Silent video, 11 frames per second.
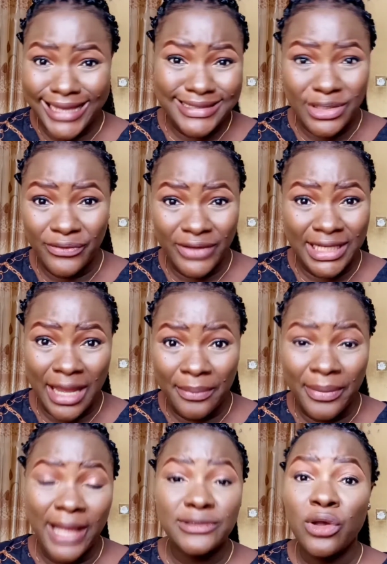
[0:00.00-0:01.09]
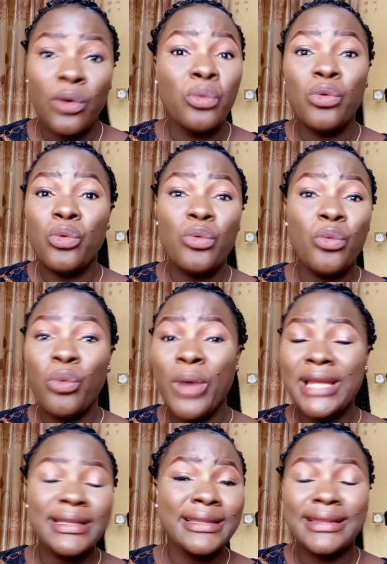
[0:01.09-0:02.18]
souvenir bags or w-
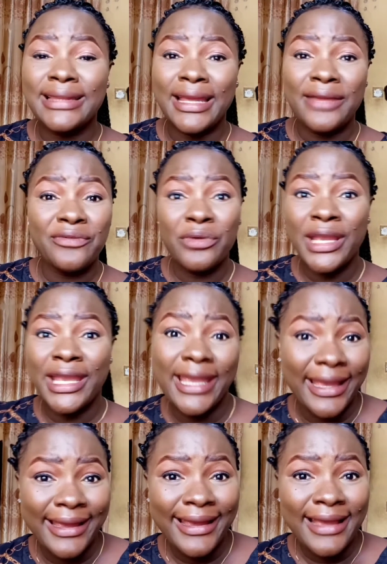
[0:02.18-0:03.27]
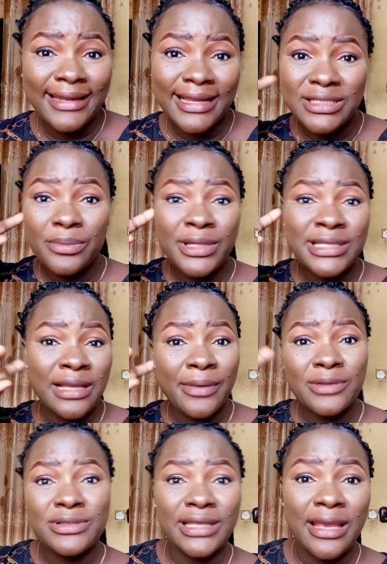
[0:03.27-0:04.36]
when they even hear that is
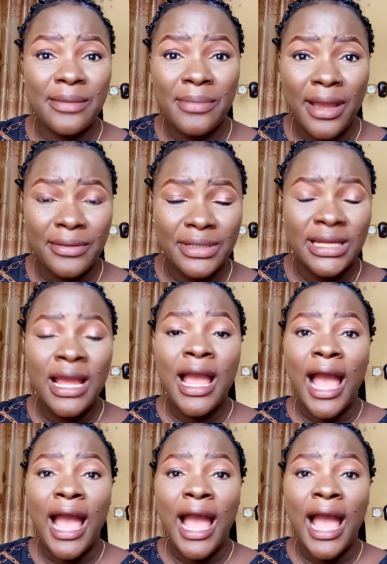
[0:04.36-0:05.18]
about to get married